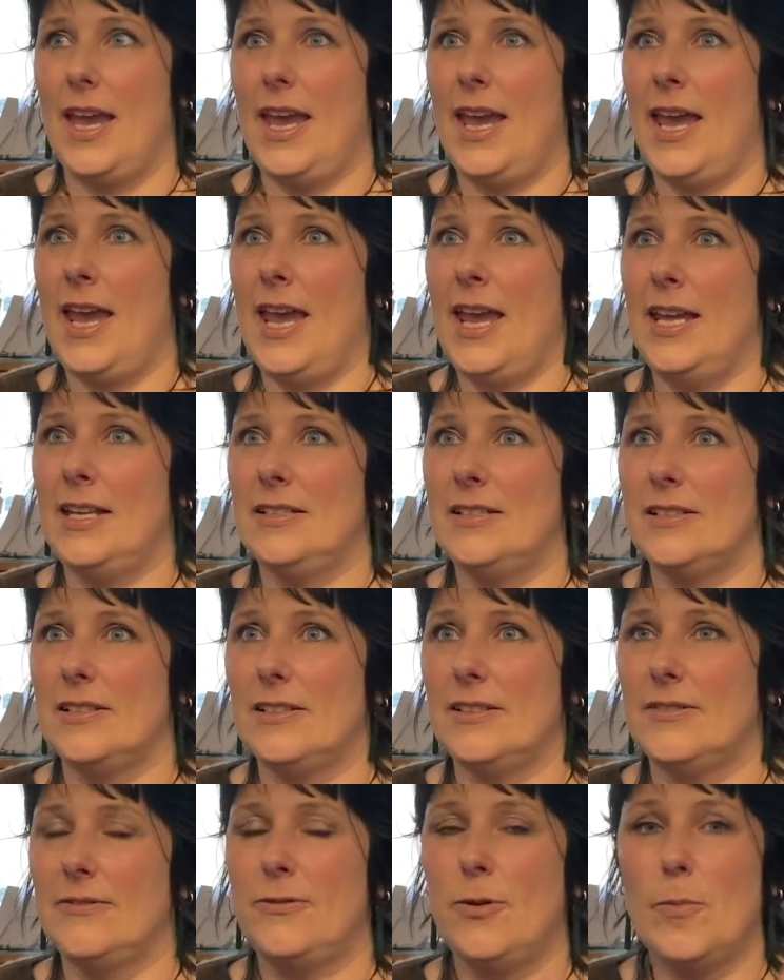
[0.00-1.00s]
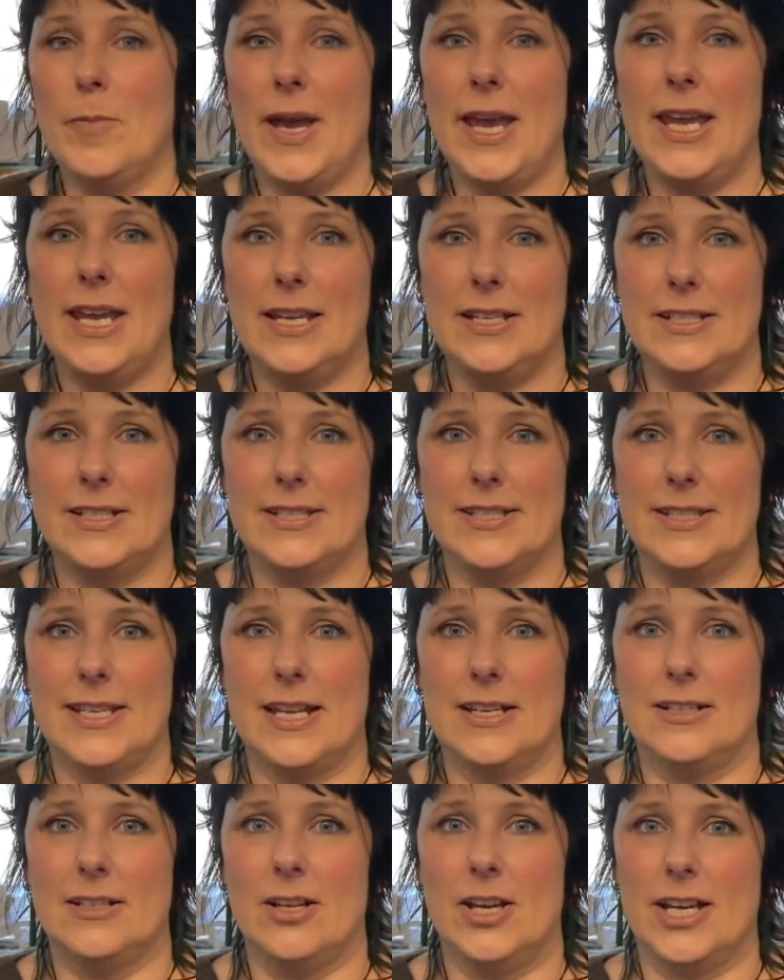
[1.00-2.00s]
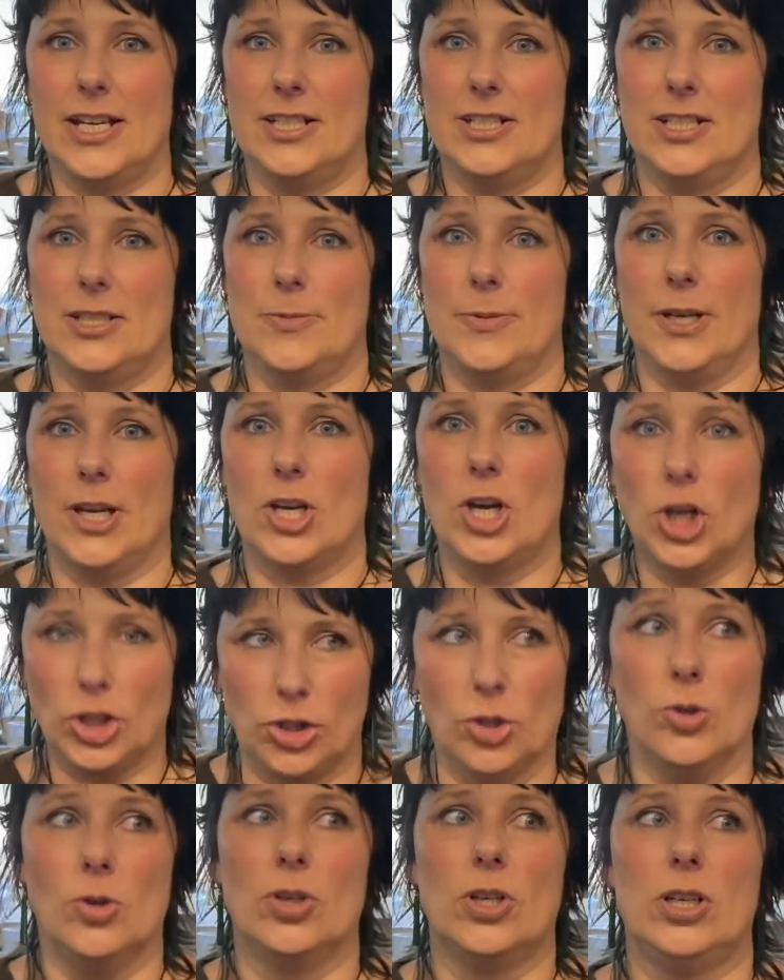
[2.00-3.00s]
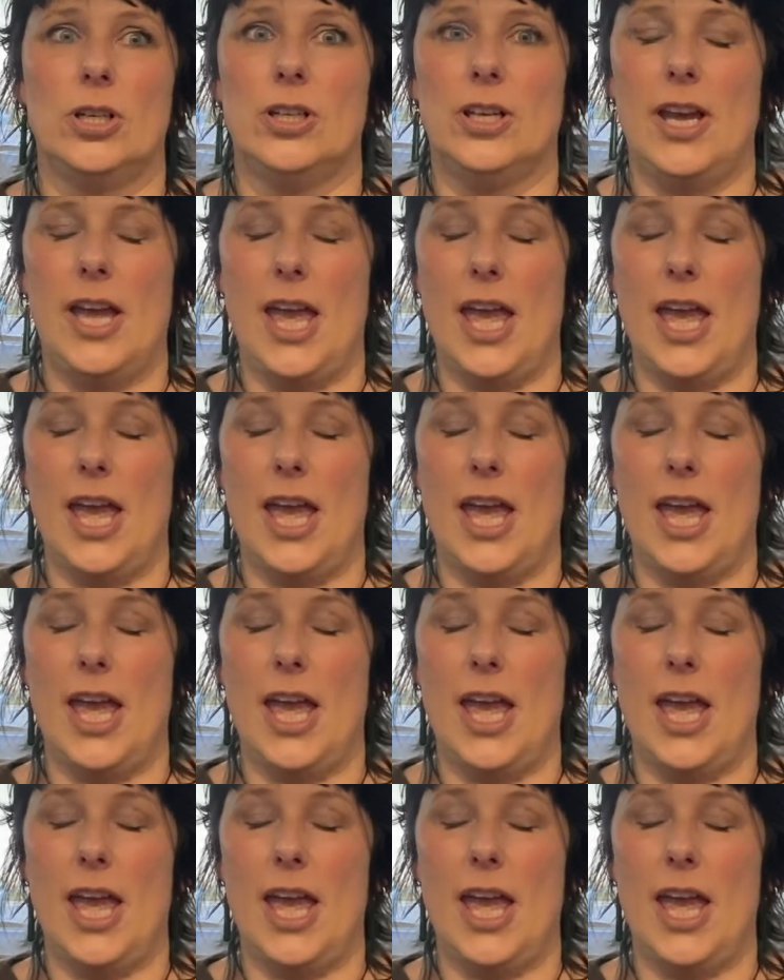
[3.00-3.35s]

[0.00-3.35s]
and for me it just sounded like it just went ka-dunk,